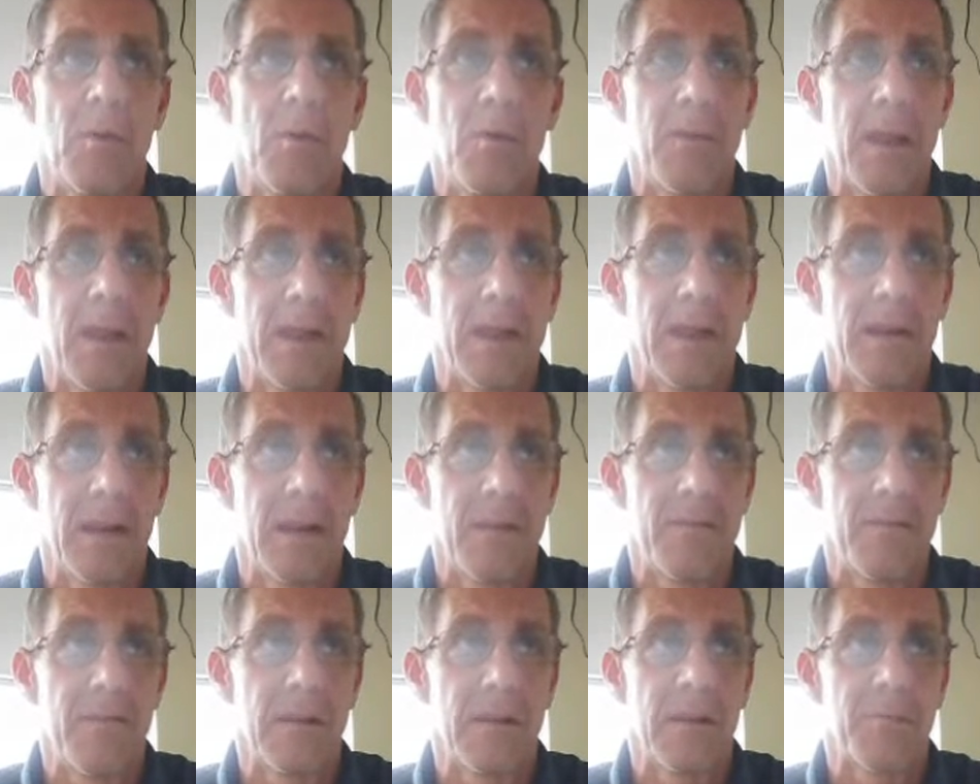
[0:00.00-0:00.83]
with a
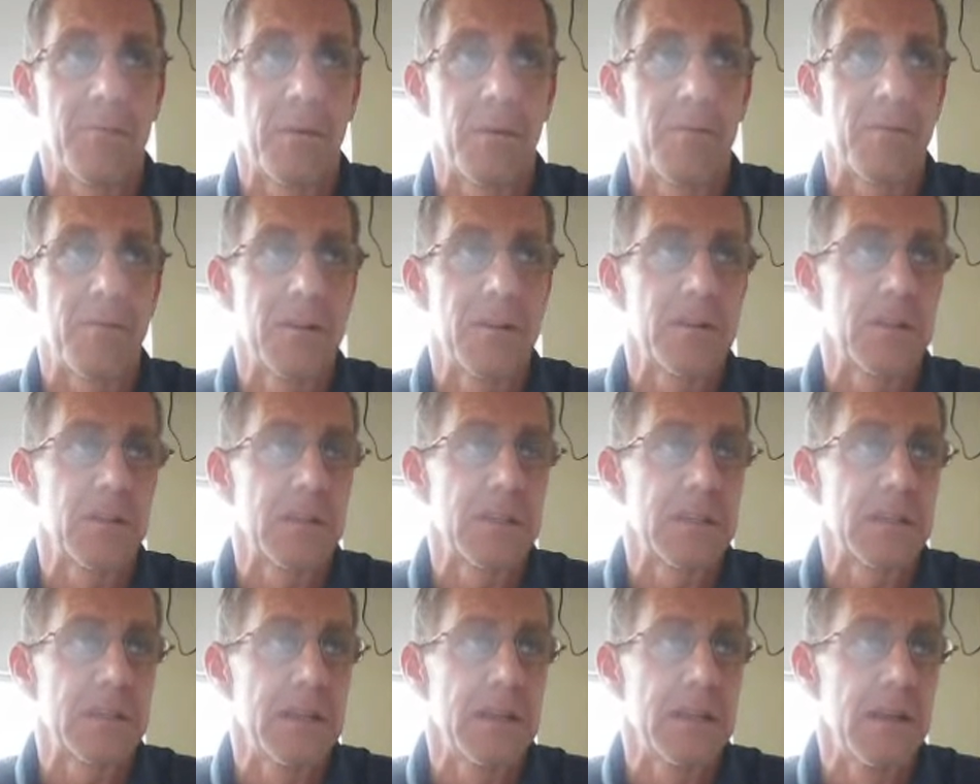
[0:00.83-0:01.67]
level of
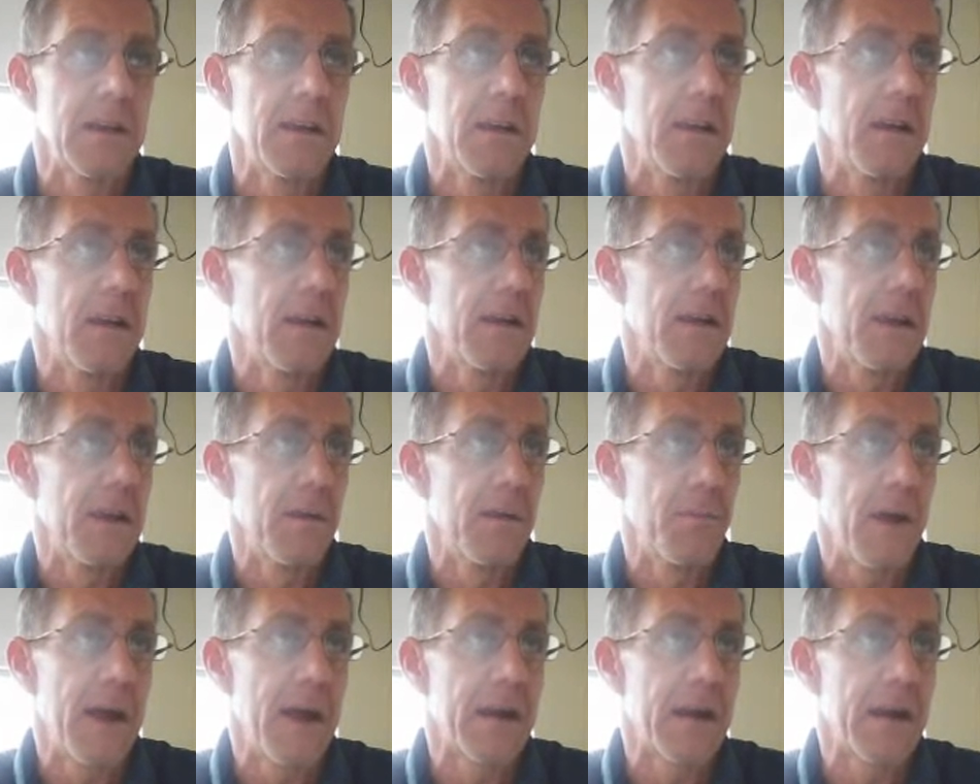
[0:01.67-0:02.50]
proficiency.
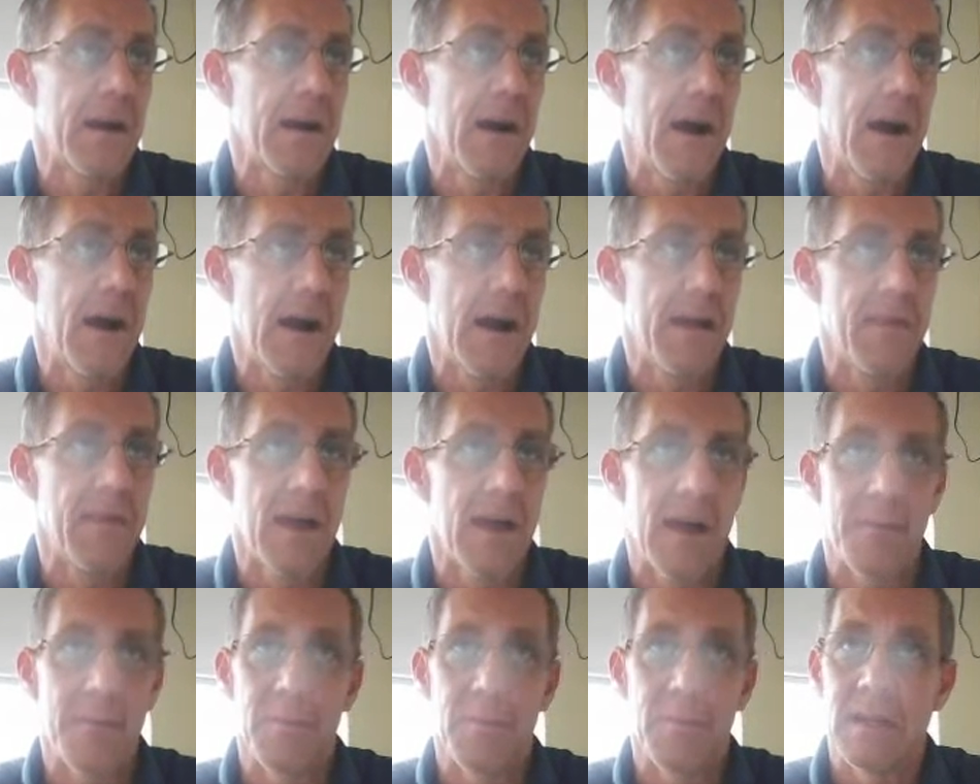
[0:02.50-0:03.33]
In Manga High,
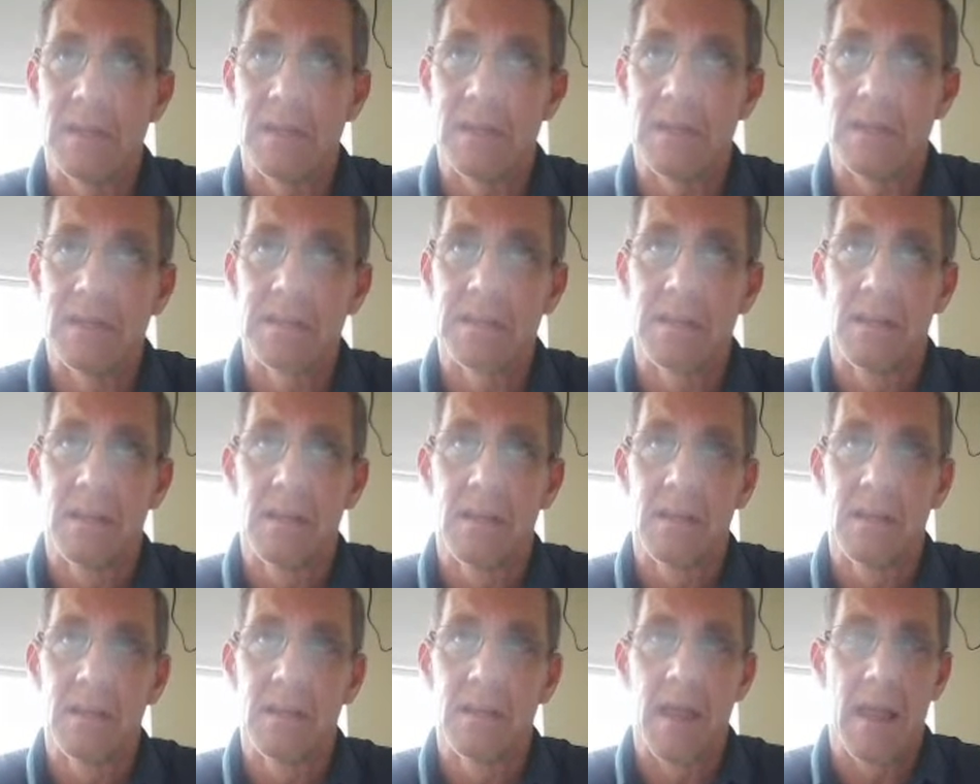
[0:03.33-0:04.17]
that means
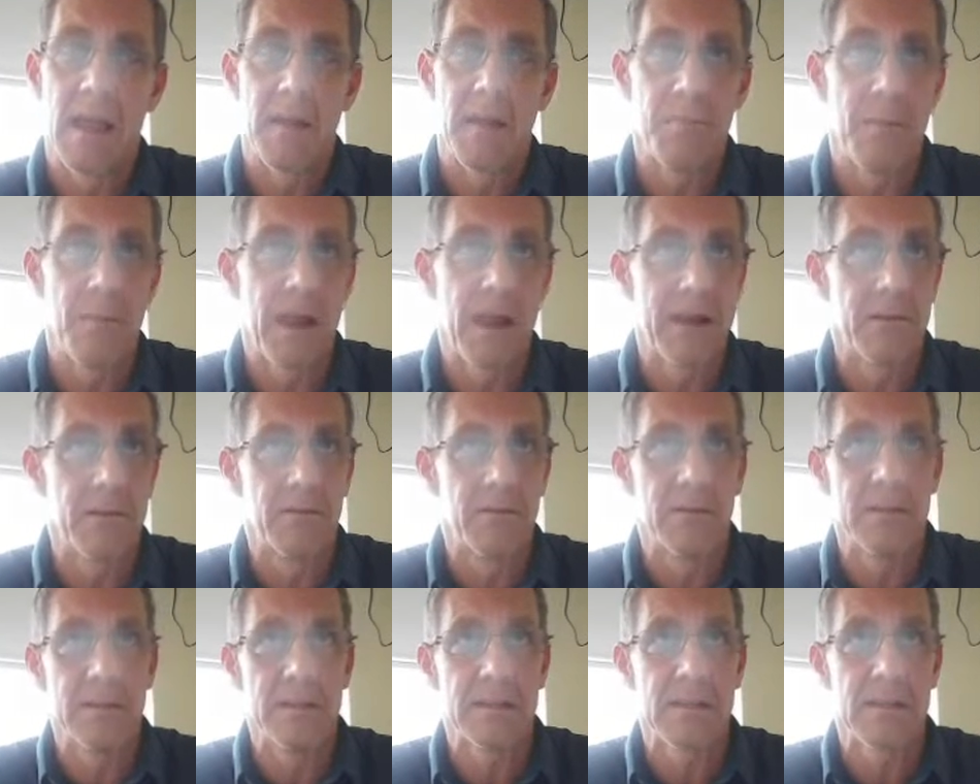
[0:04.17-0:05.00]
a
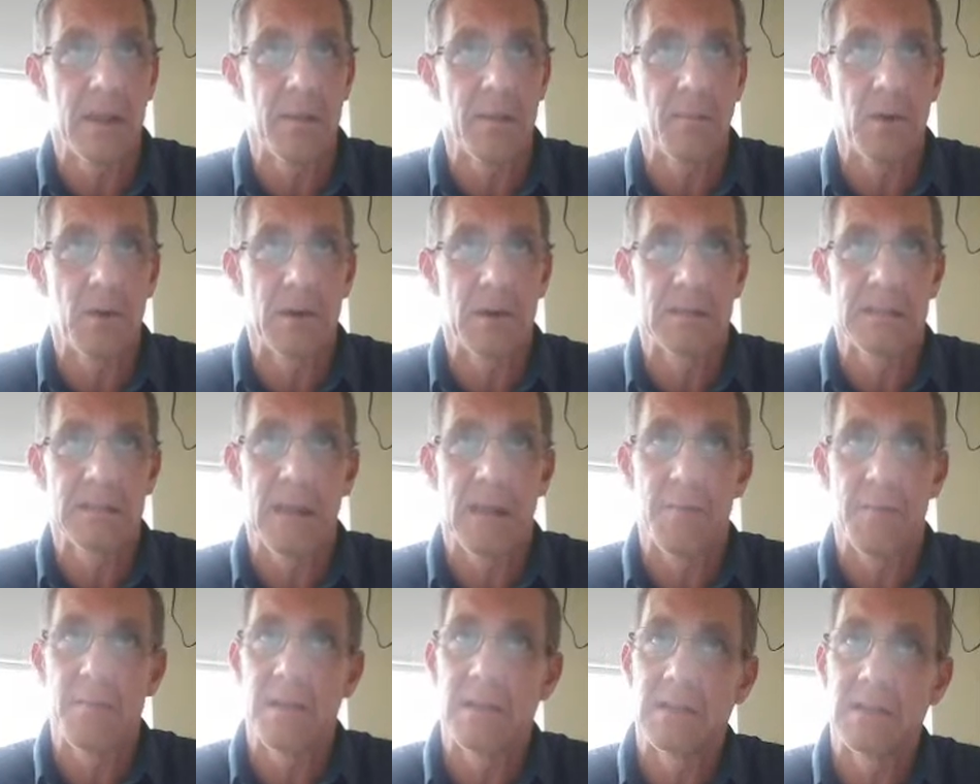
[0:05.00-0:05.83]
medal. In 10 marks,
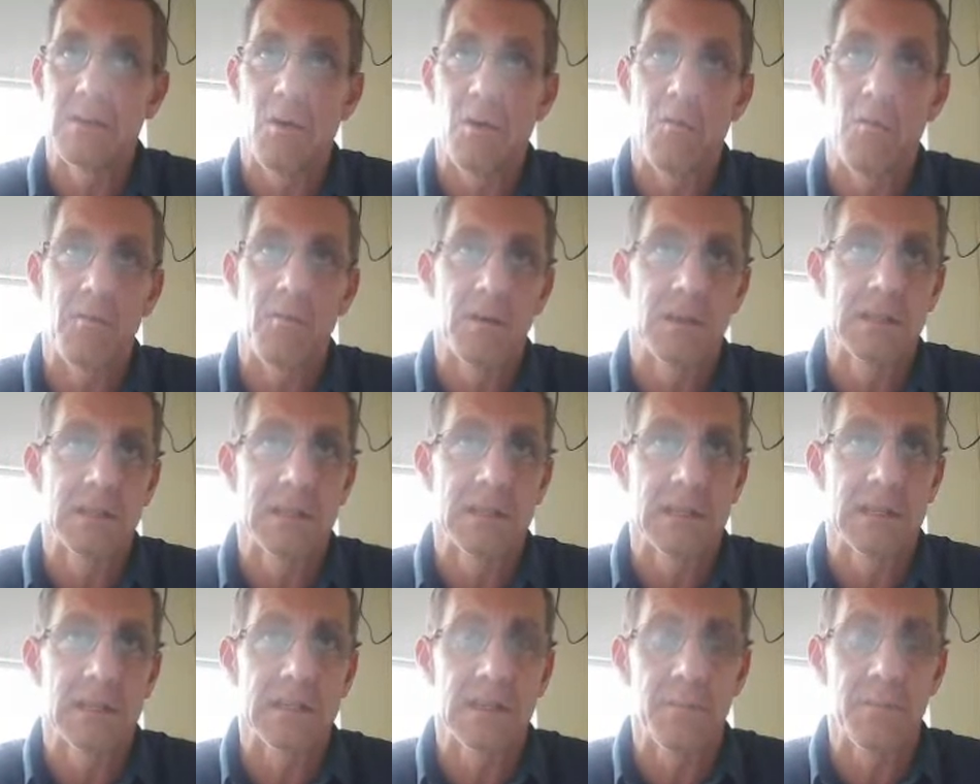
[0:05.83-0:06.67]
that means over a
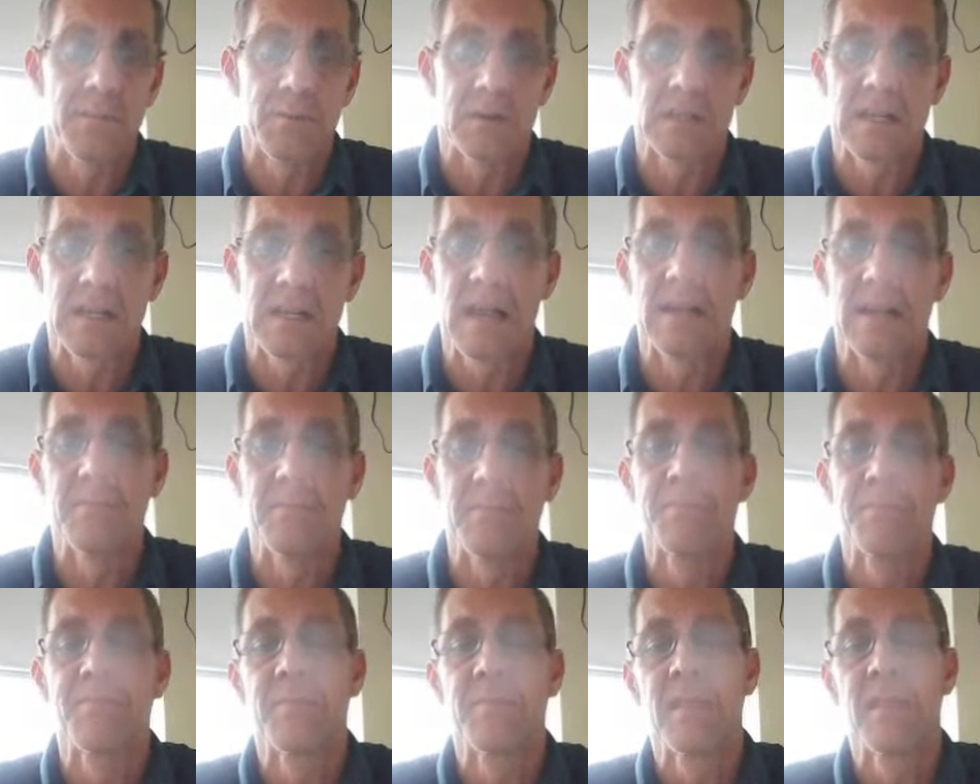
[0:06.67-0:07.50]
60%.
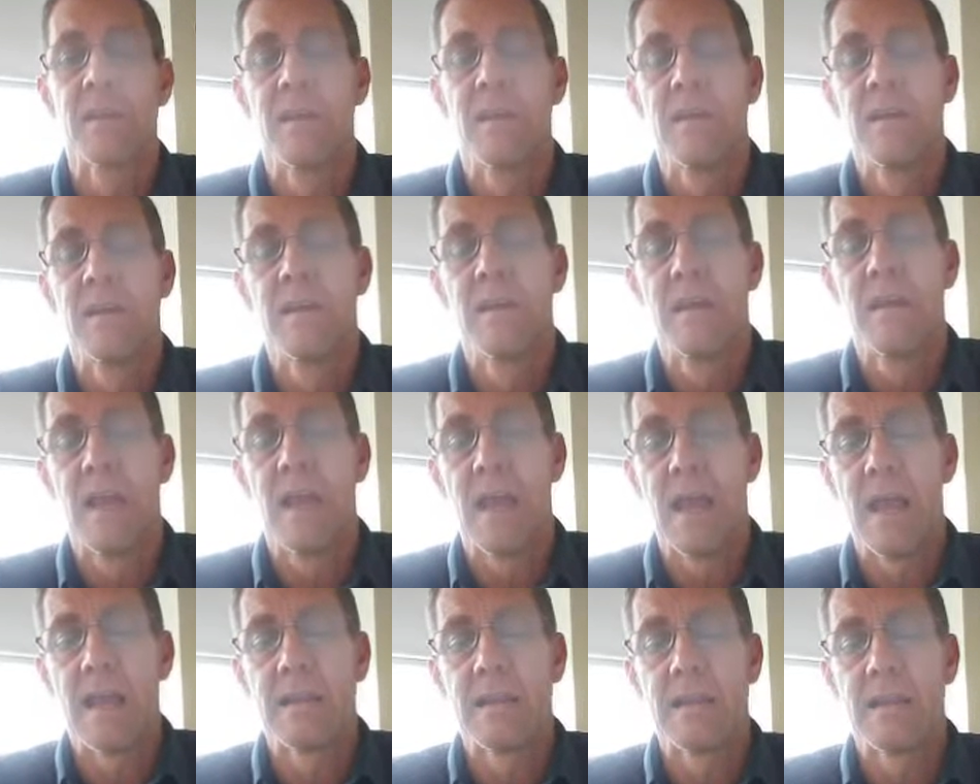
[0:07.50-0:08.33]

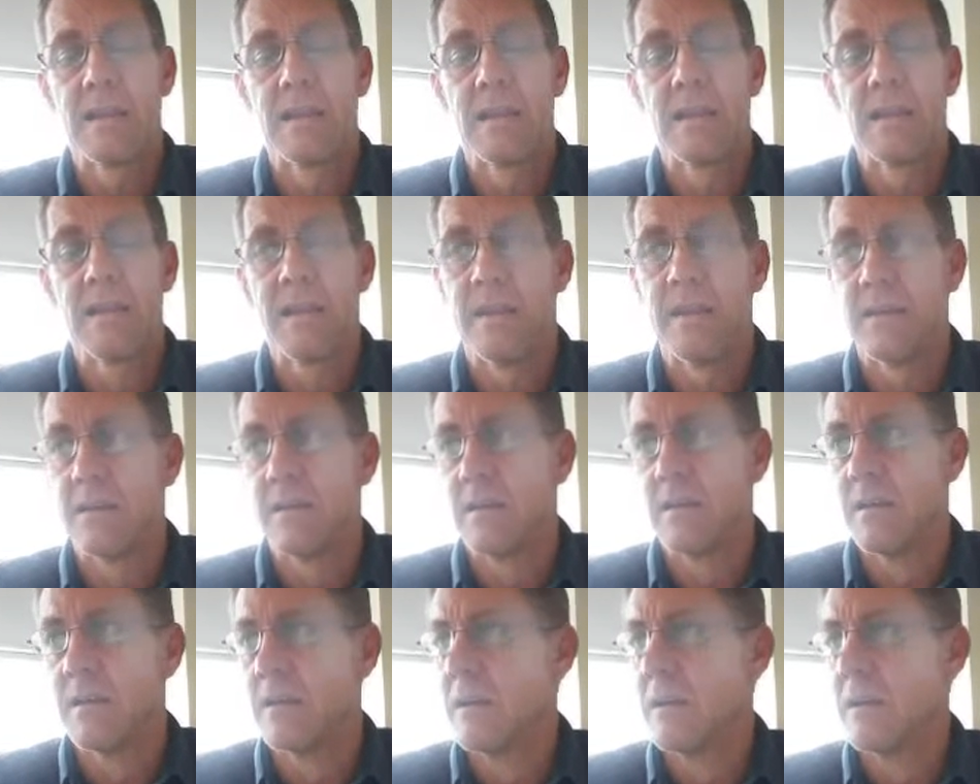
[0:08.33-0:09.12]
And in